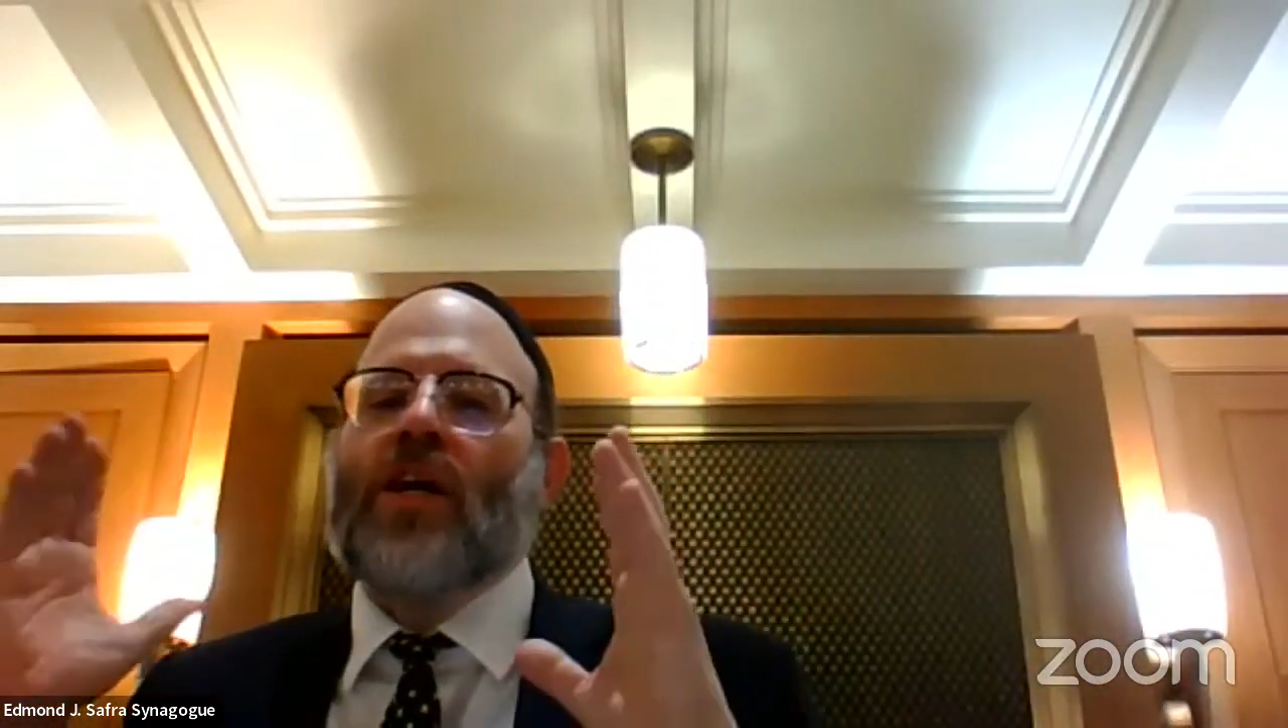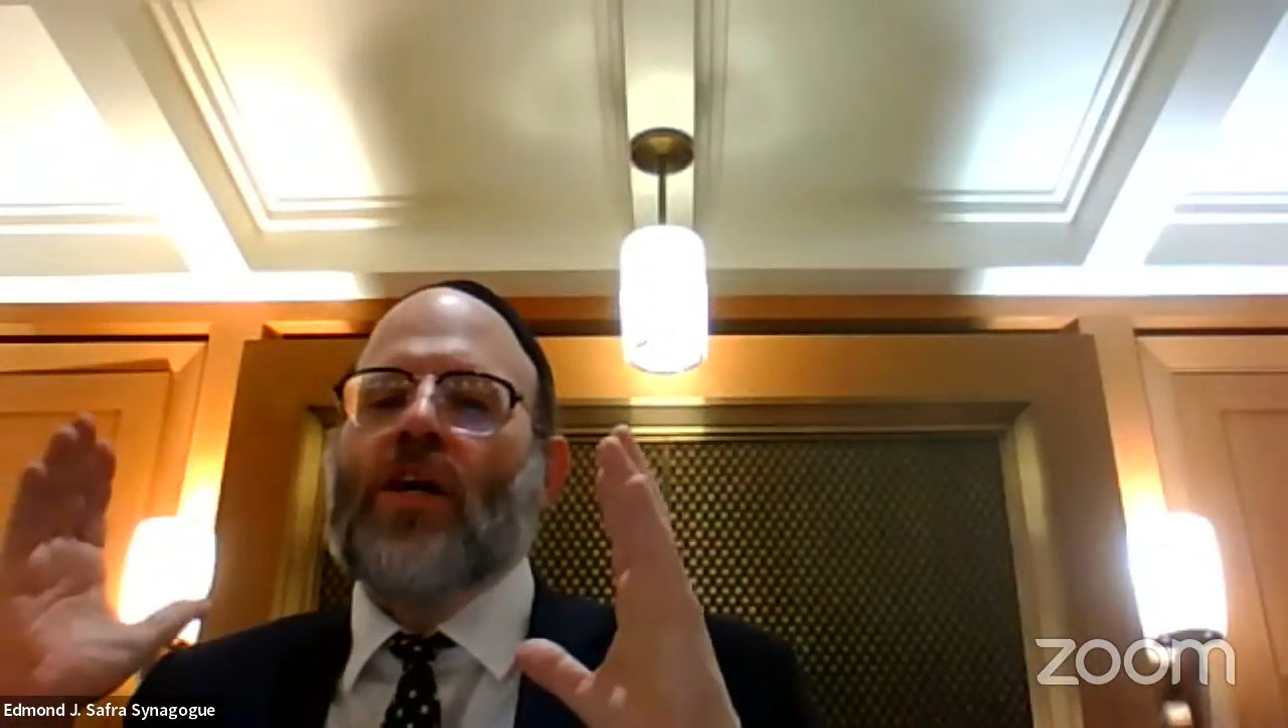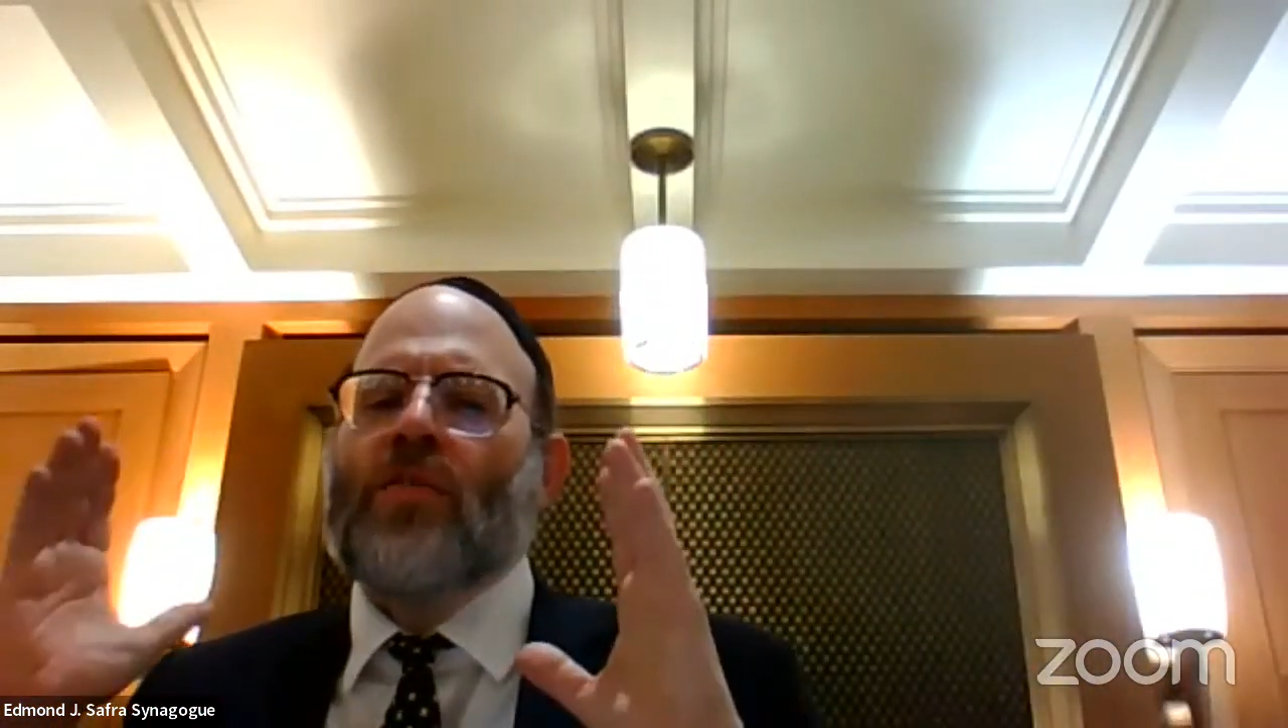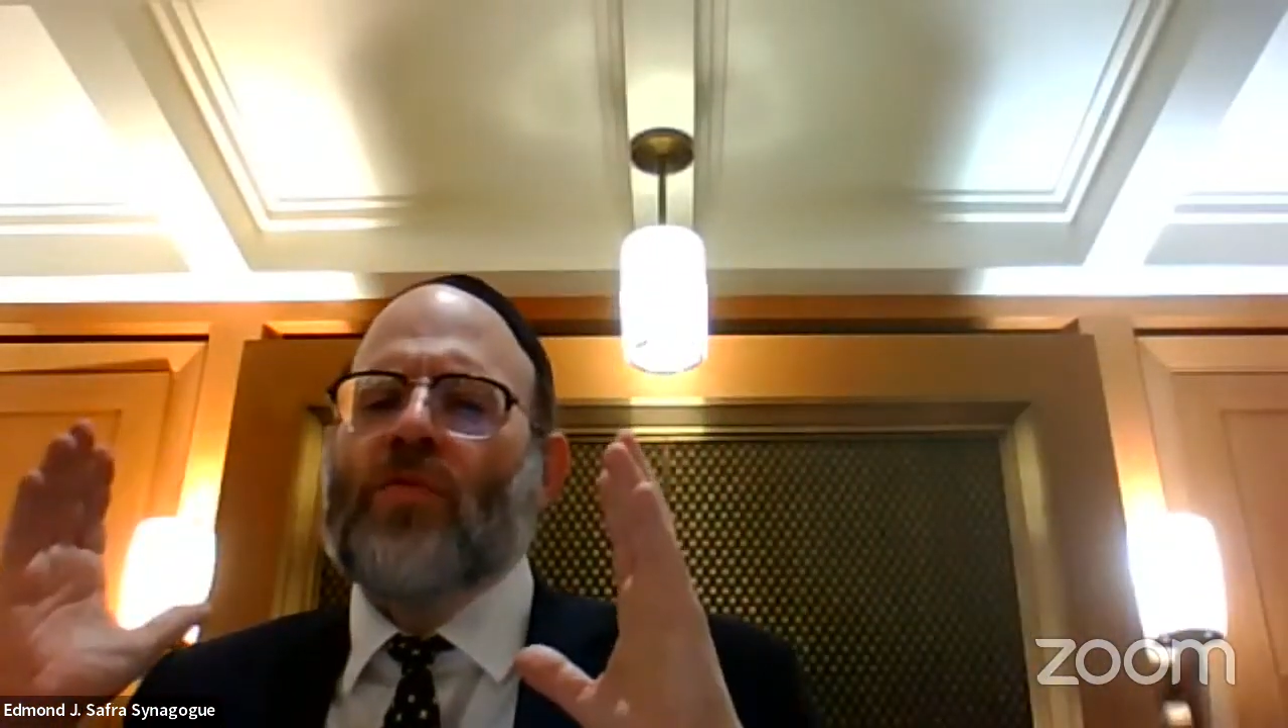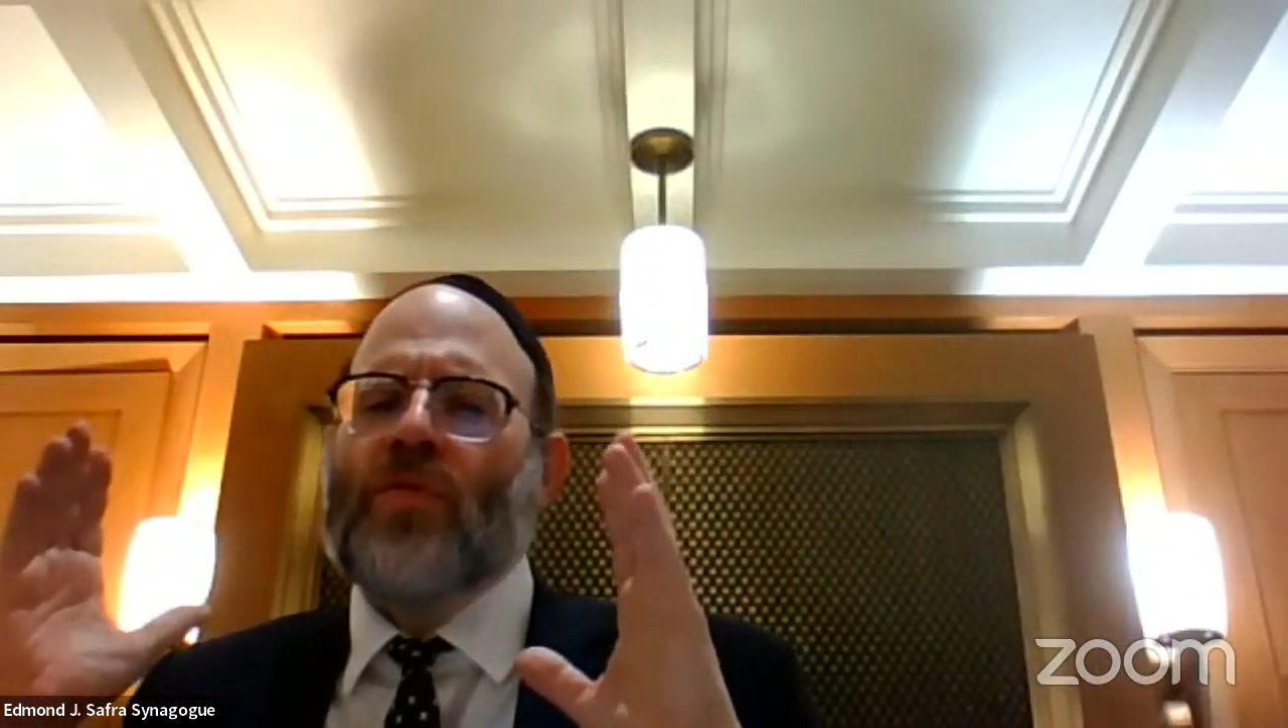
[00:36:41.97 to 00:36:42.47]

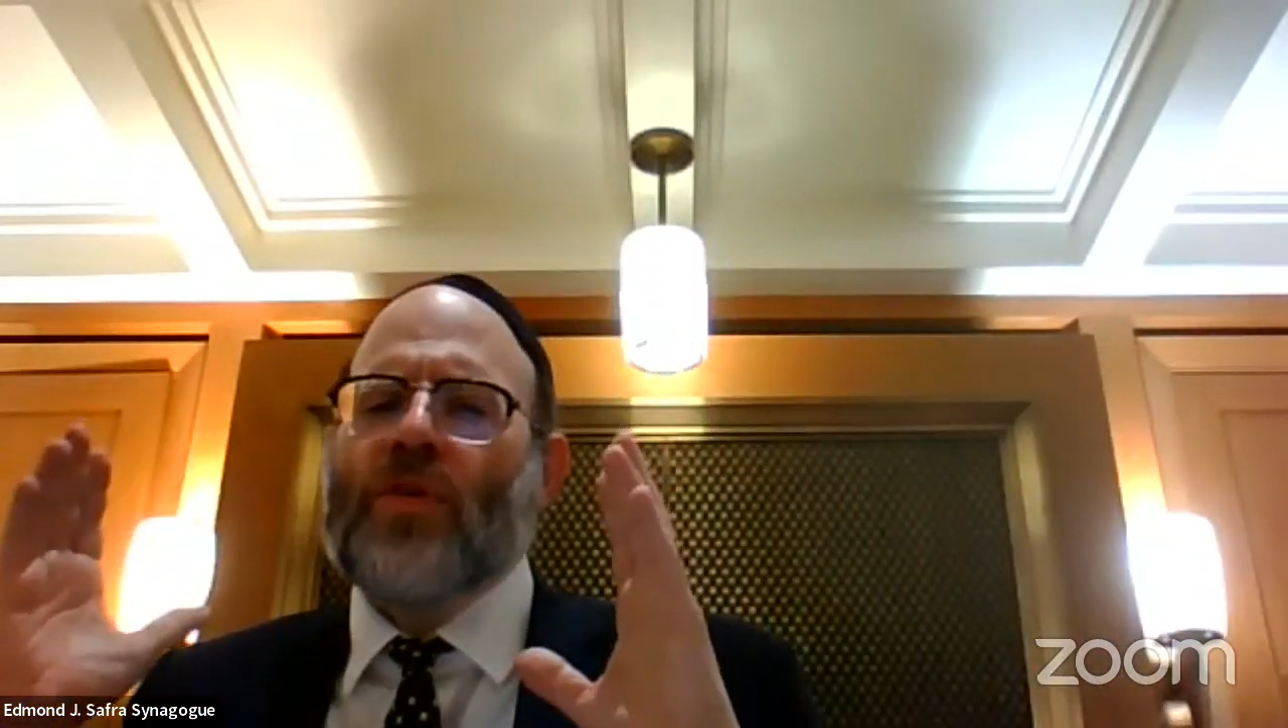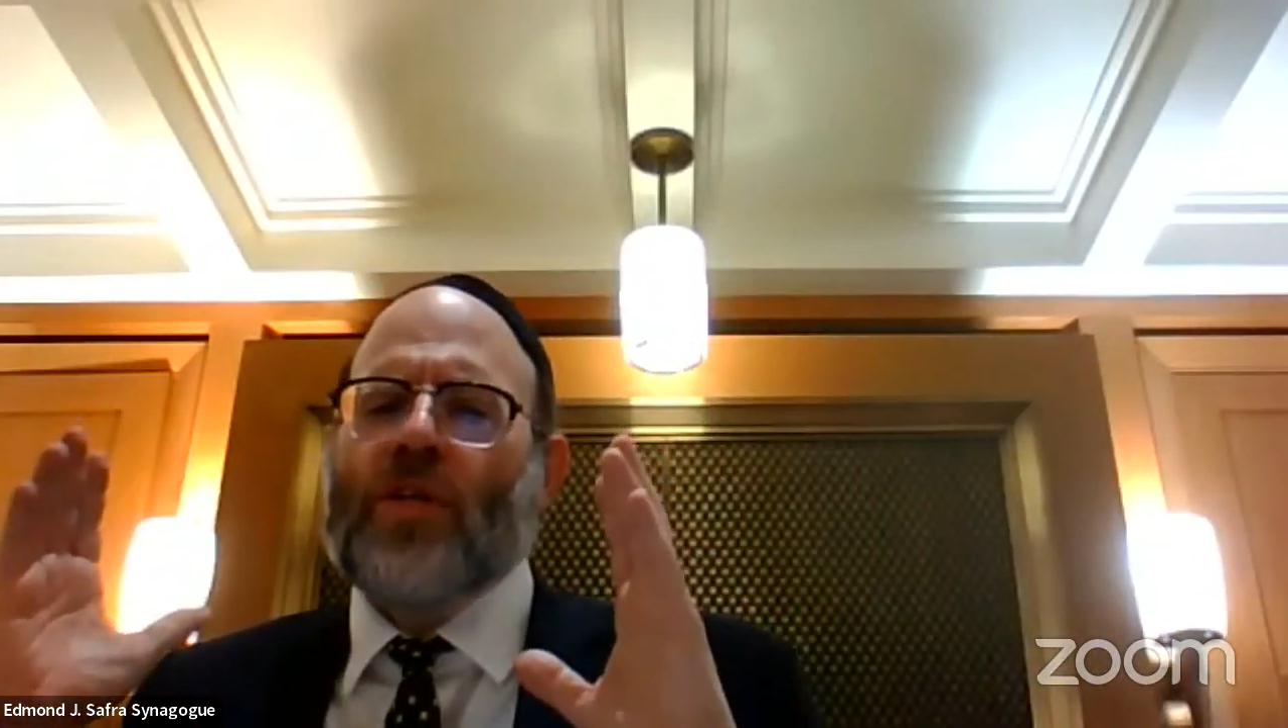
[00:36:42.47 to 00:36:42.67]
of